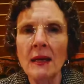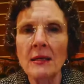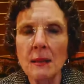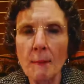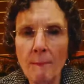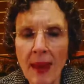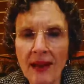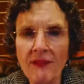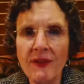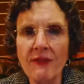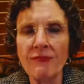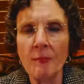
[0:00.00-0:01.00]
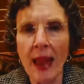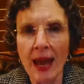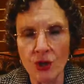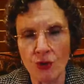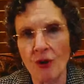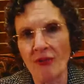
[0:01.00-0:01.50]
to benefit from
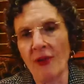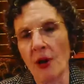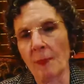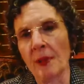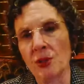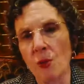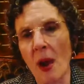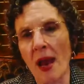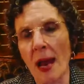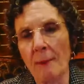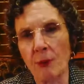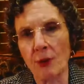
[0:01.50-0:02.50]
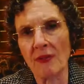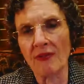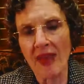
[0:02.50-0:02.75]
endocrine therapy, is the way I put it.